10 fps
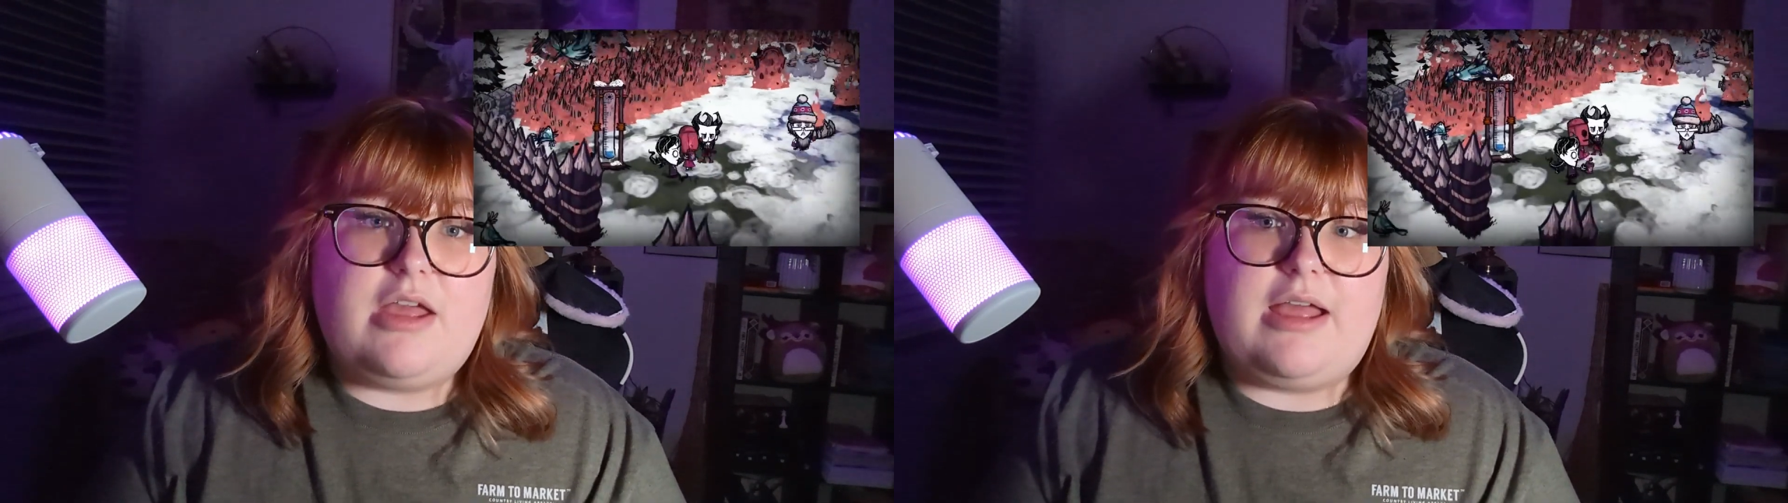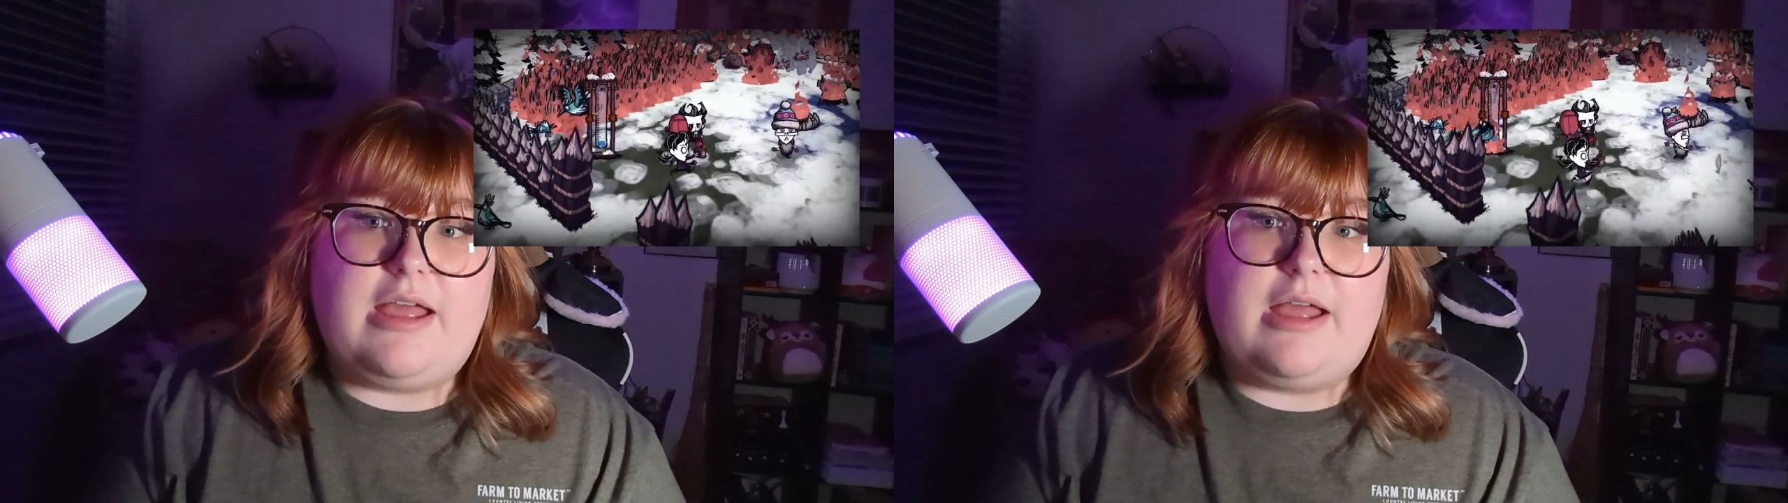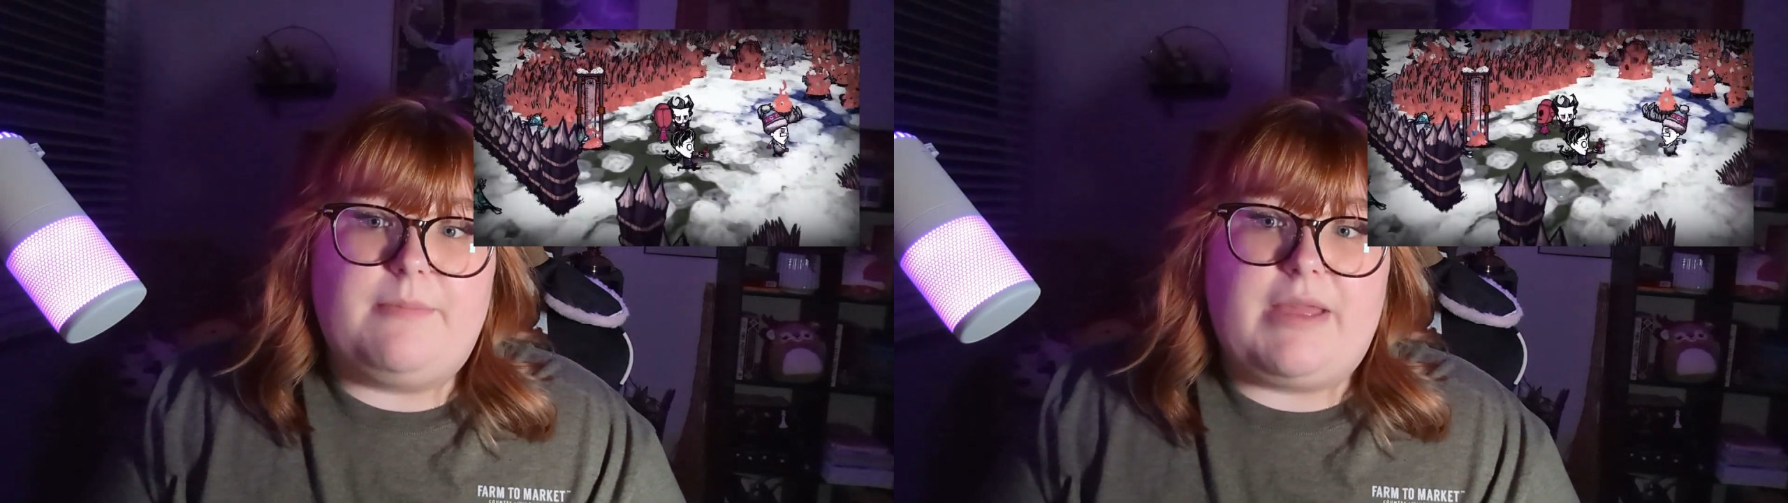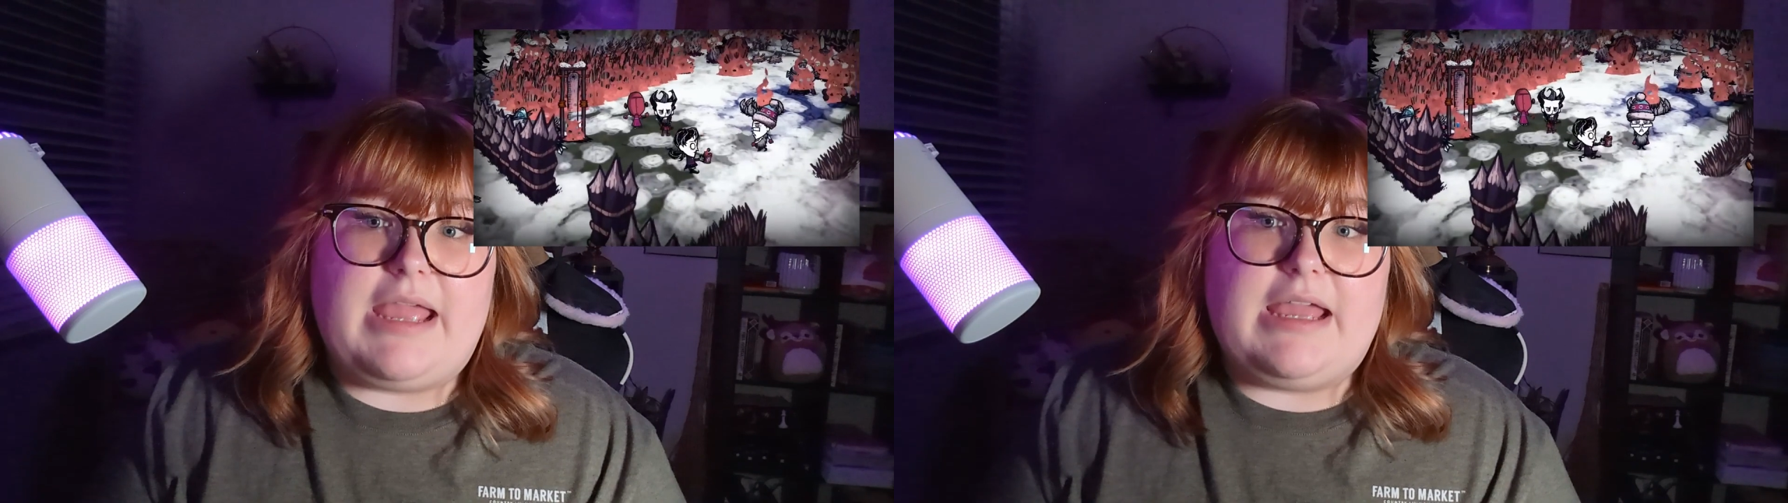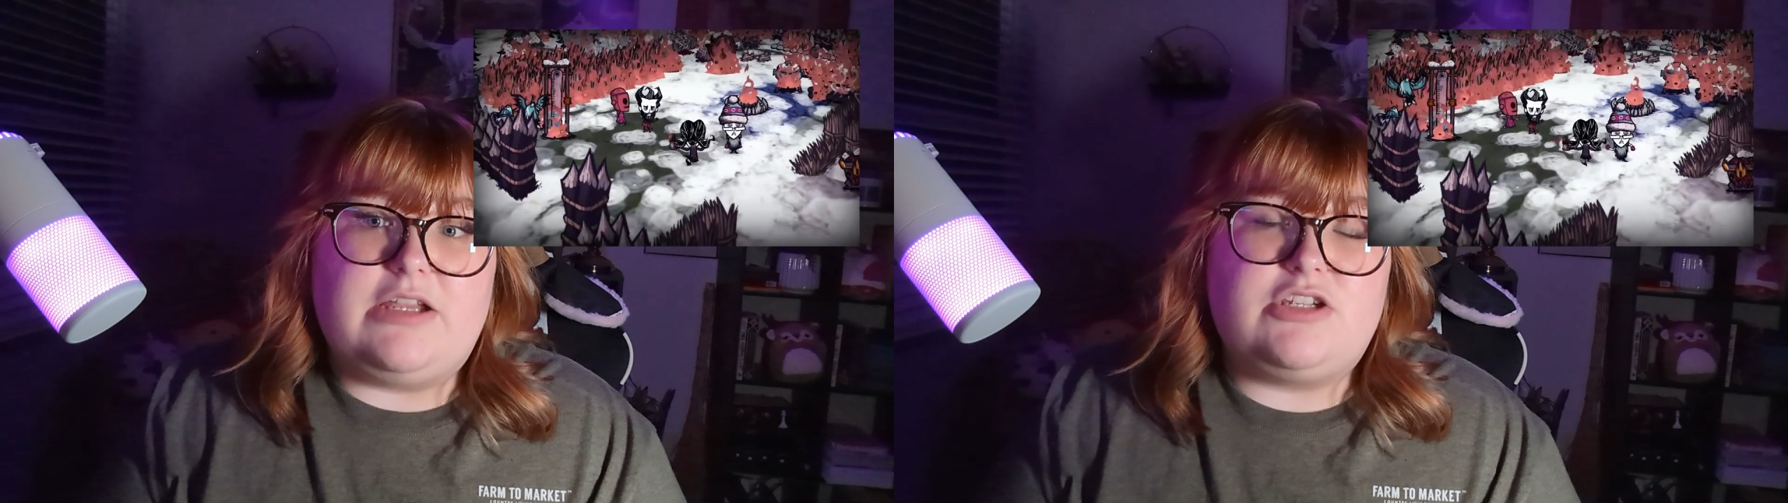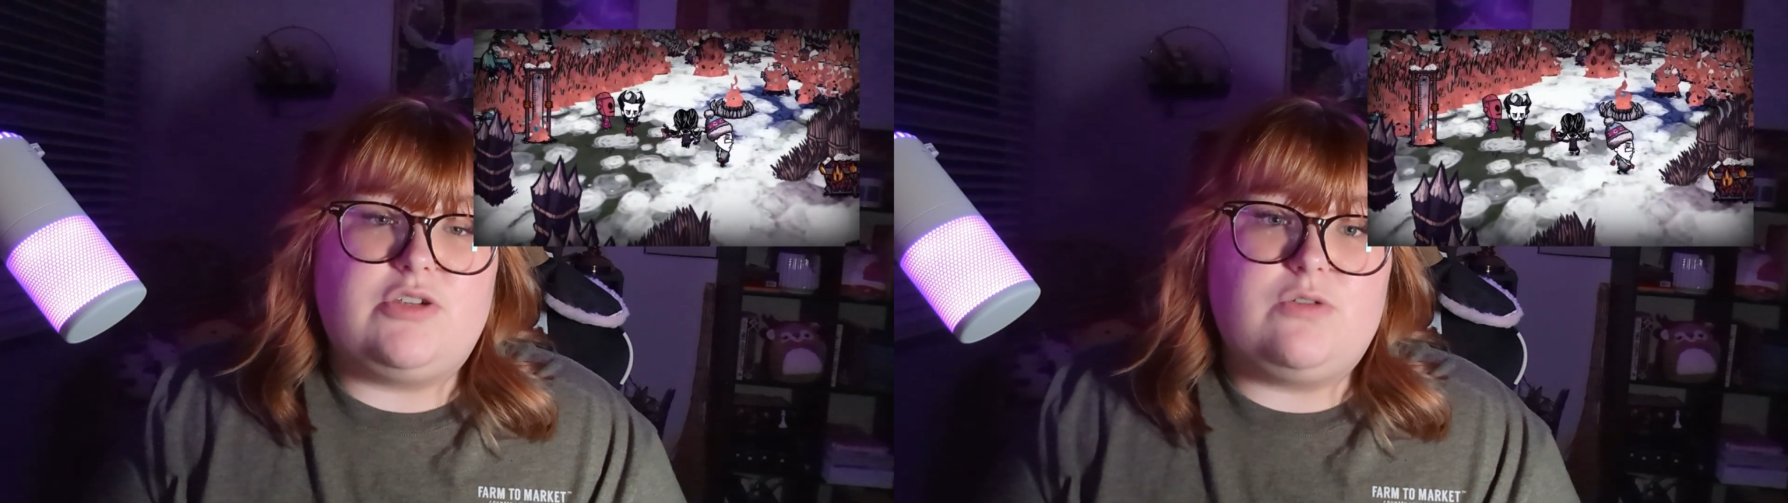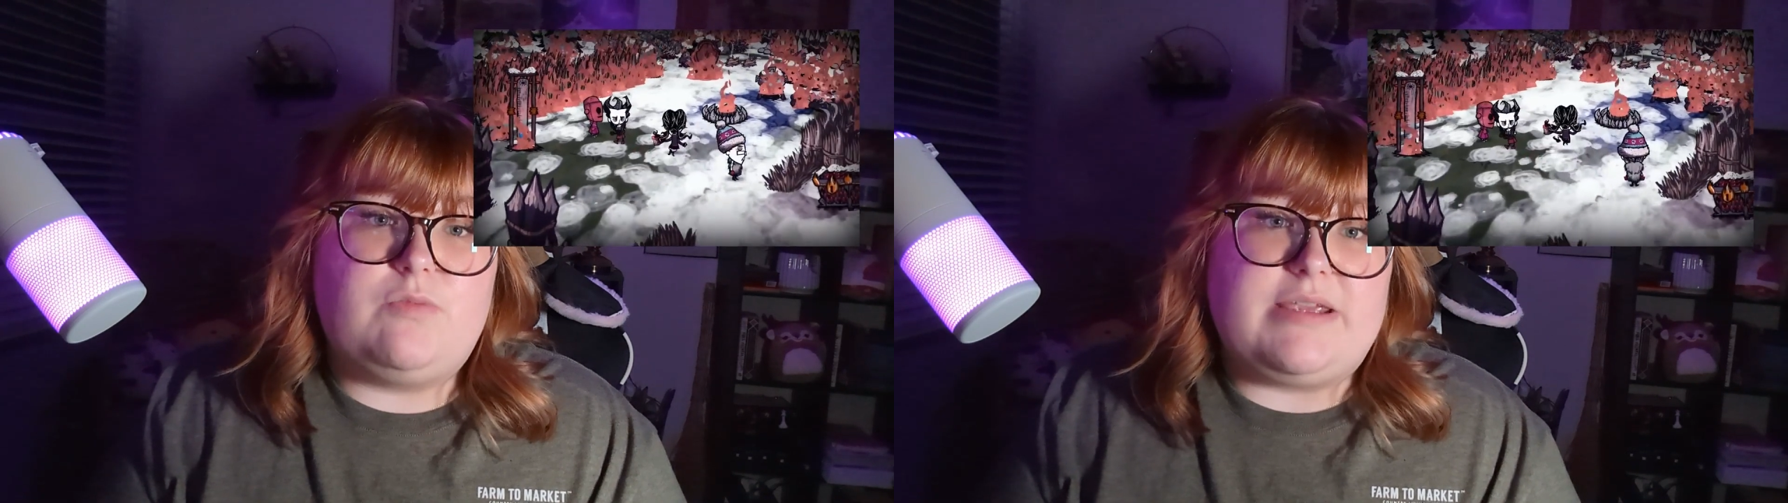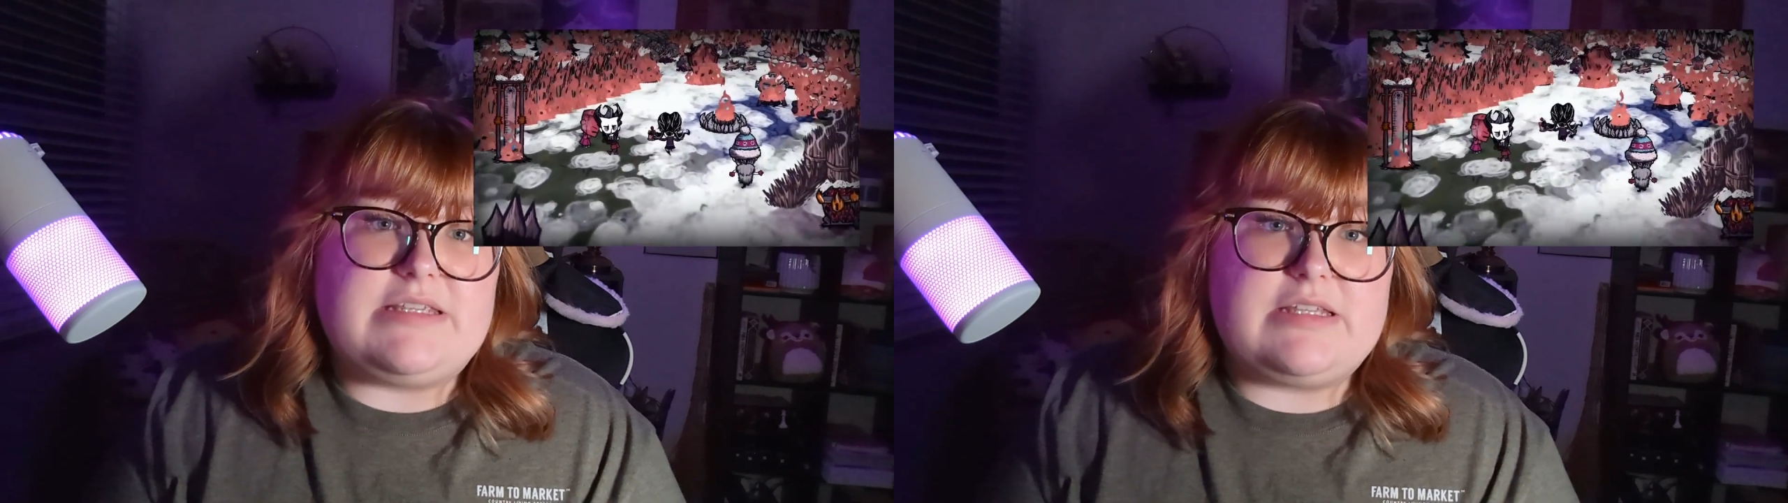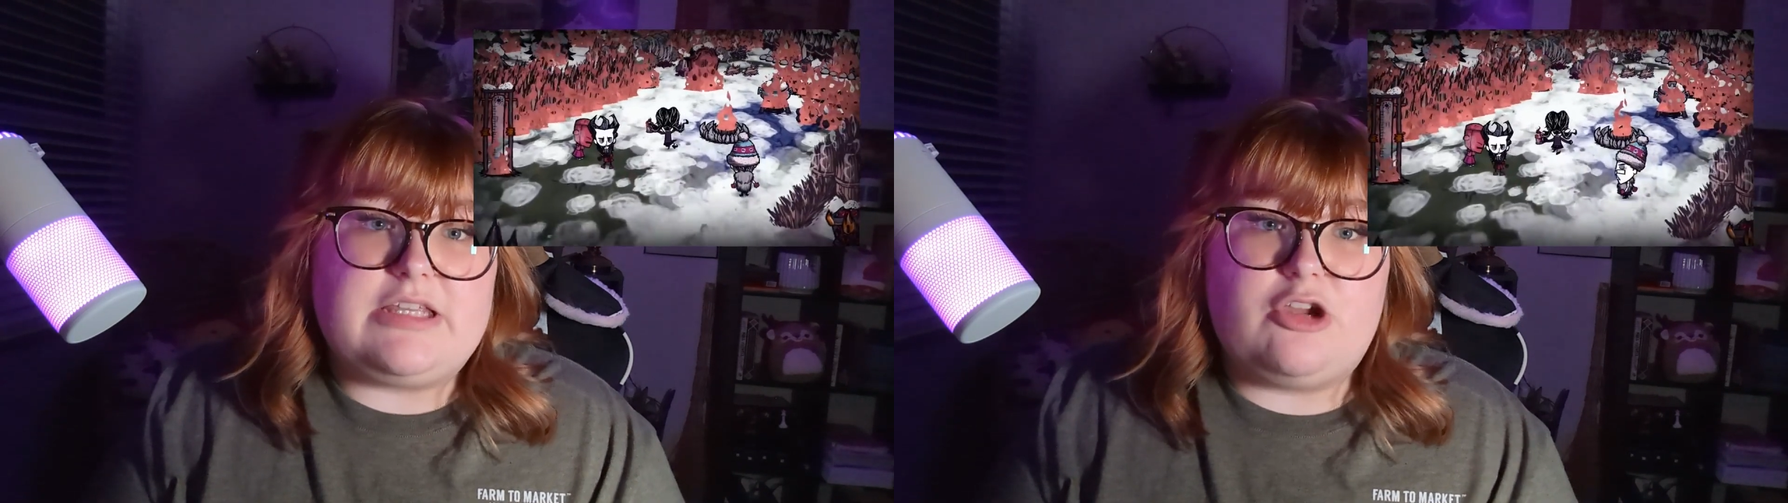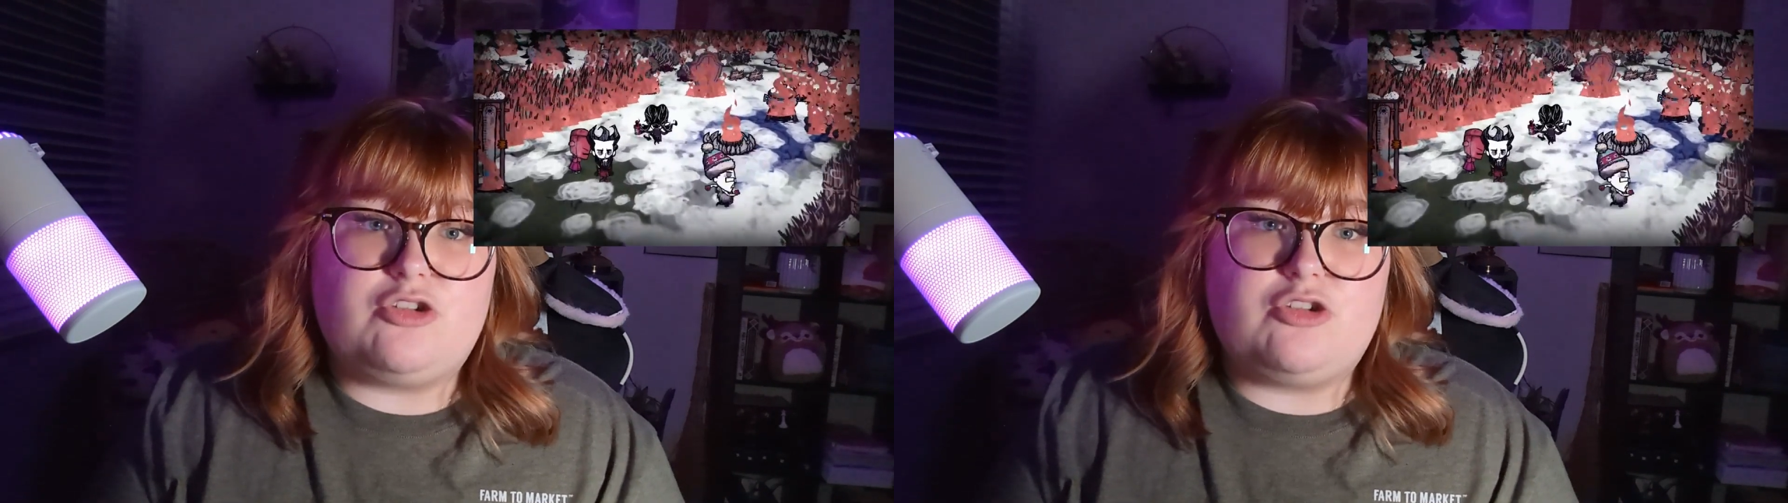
and you basically are